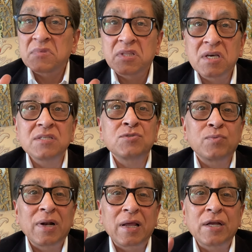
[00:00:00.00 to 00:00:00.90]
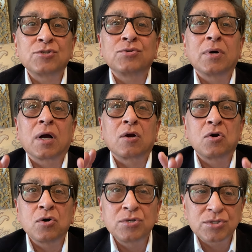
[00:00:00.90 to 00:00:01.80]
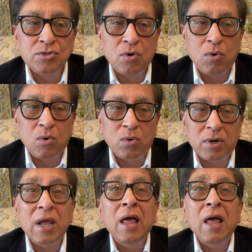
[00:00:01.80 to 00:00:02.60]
This will get you a good score.